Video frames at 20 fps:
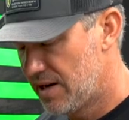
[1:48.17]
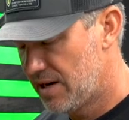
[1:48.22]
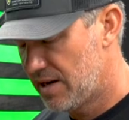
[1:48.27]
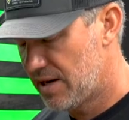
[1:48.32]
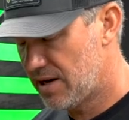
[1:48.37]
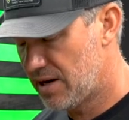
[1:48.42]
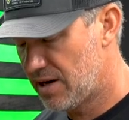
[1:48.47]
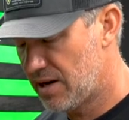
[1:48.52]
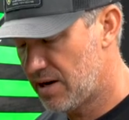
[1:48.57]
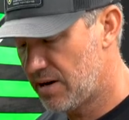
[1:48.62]

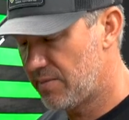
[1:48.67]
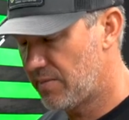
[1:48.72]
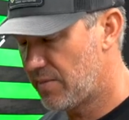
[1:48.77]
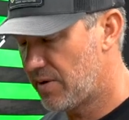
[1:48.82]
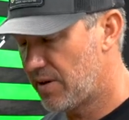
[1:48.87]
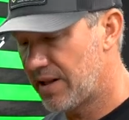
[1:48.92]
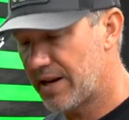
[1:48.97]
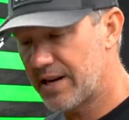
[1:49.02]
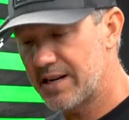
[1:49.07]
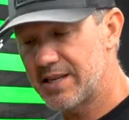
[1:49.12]
Um,
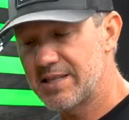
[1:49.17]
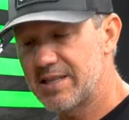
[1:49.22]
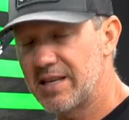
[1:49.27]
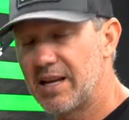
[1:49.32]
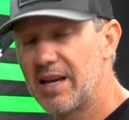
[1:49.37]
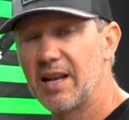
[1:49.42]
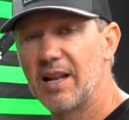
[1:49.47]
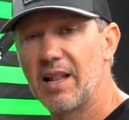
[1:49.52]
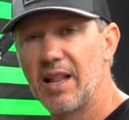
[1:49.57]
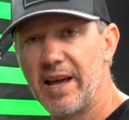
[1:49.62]
like I
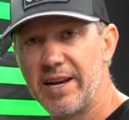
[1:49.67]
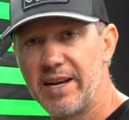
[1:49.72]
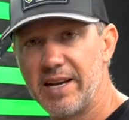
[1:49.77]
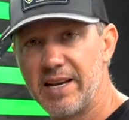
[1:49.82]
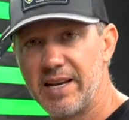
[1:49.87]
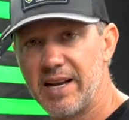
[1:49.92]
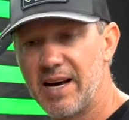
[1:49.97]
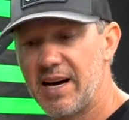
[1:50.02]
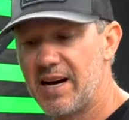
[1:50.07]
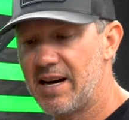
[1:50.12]
said,
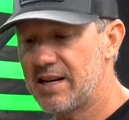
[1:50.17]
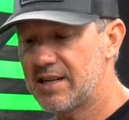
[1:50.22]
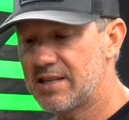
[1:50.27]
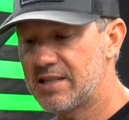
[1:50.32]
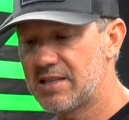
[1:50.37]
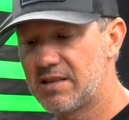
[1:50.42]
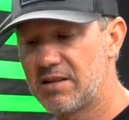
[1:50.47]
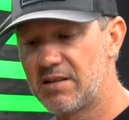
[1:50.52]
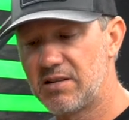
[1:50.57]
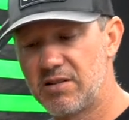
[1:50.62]
lighted
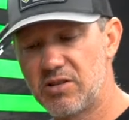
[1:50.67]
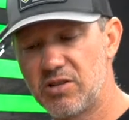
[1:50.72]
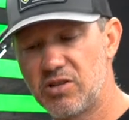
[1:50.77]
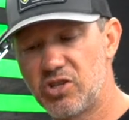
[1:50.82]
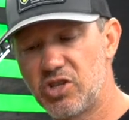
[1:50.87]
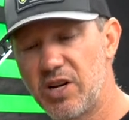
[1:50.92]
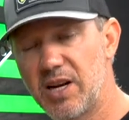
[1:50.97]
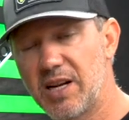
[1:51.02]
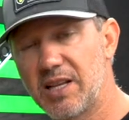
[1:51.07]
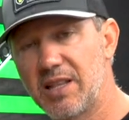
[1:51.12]
knocks,
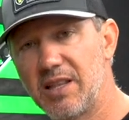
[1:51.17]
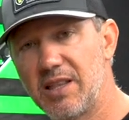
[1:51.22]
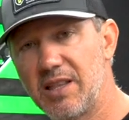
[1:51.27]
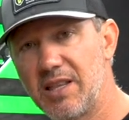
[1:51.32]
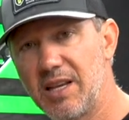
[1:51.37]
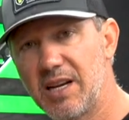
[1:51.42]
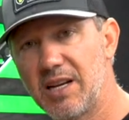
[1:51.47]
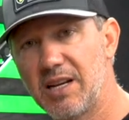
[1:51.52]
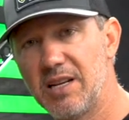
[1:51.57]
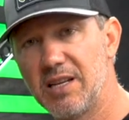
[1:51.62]
check the
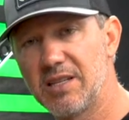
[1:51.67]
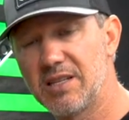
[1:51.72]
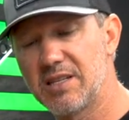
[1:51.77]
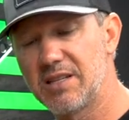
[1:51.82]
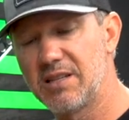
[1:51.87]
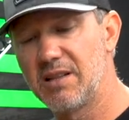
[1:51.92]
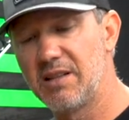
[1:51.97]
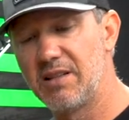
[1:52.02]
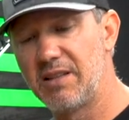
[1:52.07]
thickness.